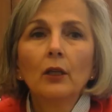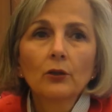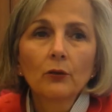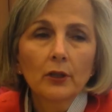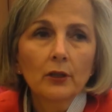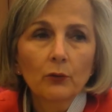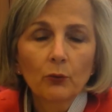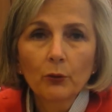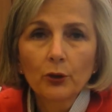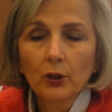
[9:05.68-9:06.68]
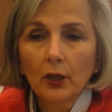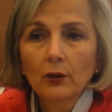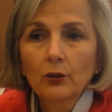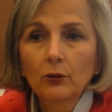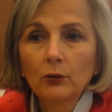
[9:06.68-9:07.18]
So this is what we're
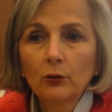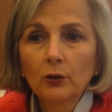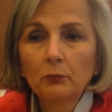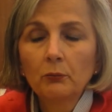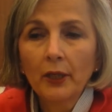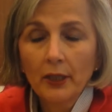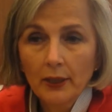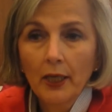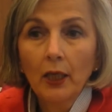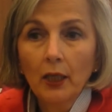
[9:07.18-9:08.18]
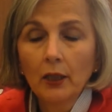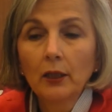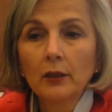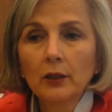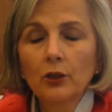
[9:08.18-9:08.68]
trying to maintain
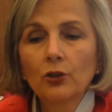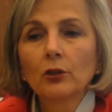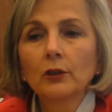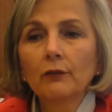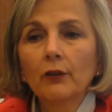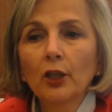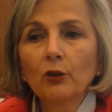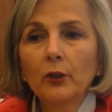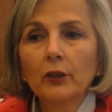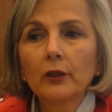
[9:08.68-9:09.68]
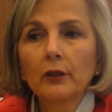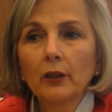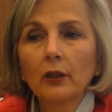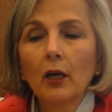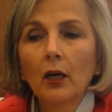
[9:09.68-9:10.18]
in the digital environment, that
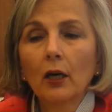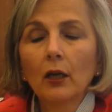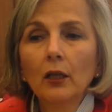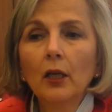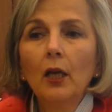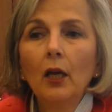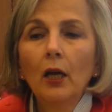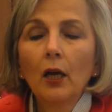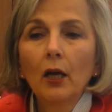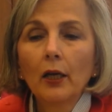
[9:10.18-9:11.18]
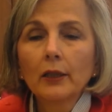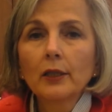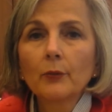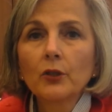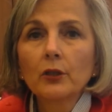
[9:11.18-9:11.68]
there are uh,
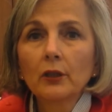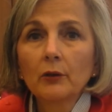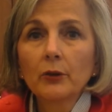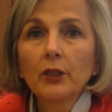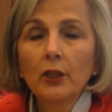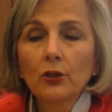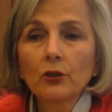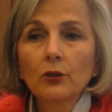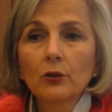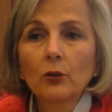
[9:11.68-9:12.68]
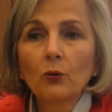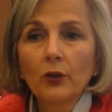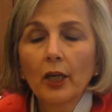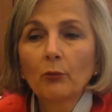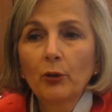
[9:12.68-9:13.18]
exceptions and limitations so
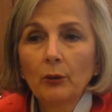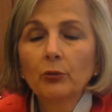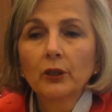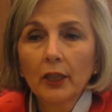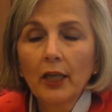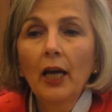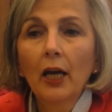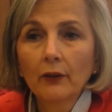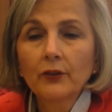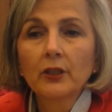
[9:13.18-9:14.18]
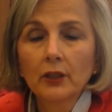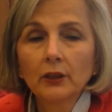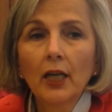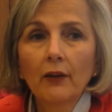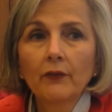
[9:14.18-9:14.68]
that people can have, still
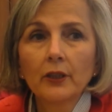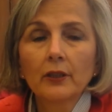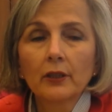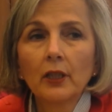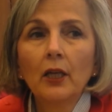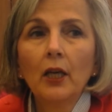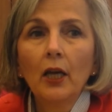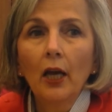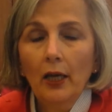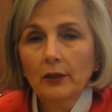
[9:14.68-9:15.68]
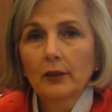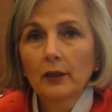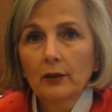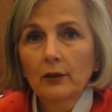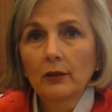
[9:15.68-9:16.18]
have this
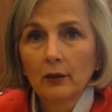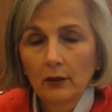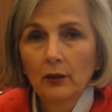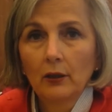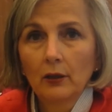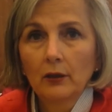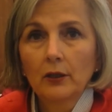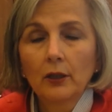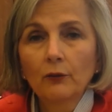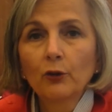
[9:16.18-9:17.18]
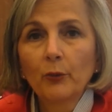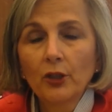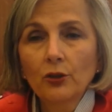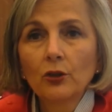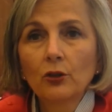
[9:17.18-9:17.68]
access to
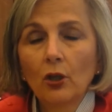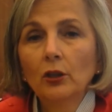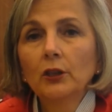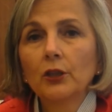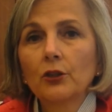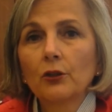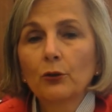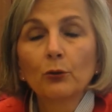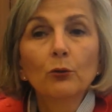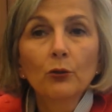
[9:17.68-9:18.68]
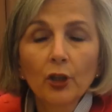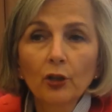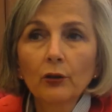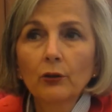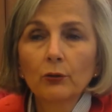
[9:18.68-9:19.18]
information knowledge through
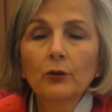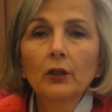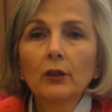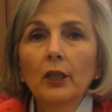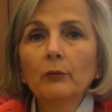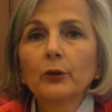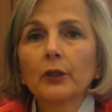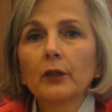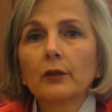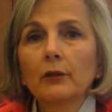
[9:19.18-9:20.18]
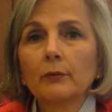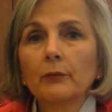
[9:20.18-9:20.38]
their, through their libraries.